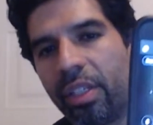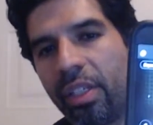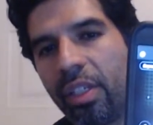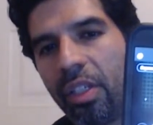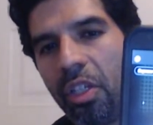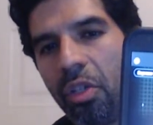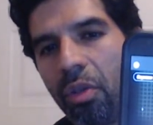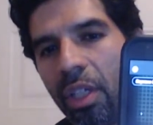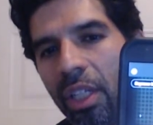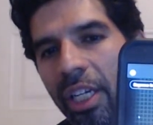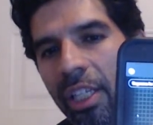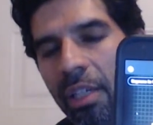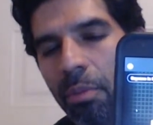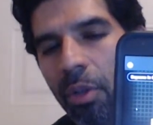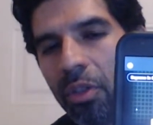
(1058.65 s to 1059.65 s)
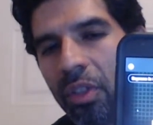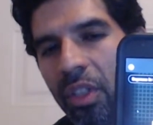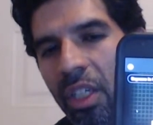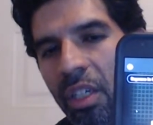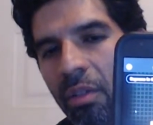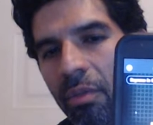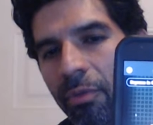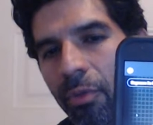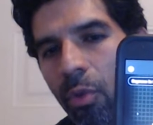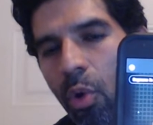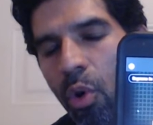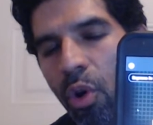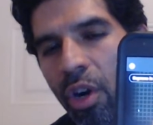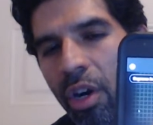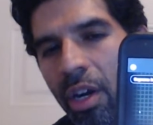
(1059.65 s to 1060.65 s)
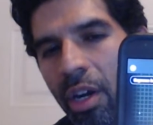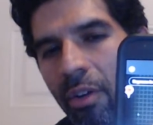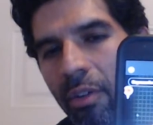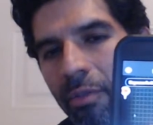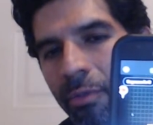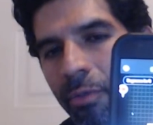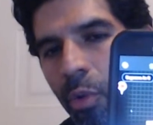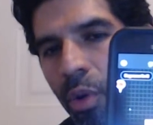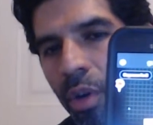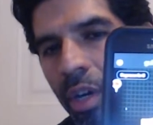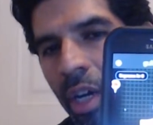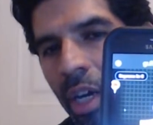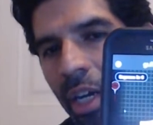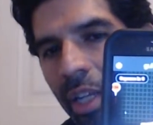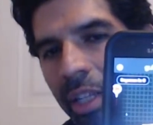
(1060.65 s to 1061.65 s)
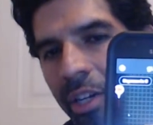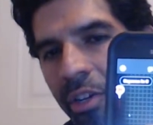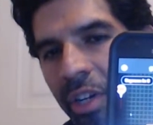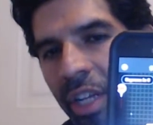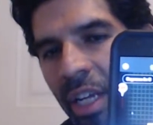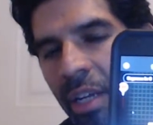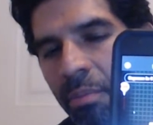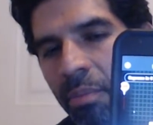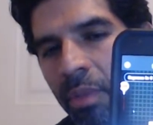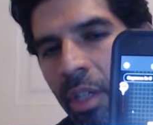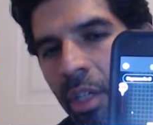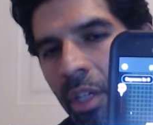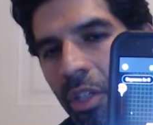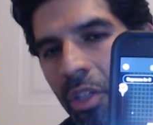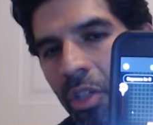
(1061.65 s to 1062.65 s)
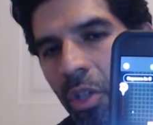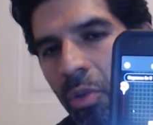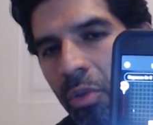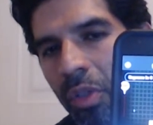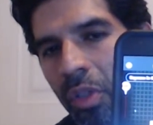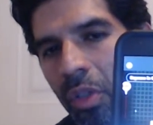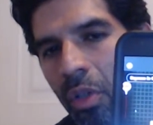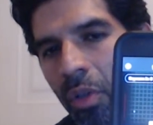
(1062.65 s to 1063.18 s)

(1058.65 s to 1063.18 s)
This is the ukulele mode. See, four letter name notes.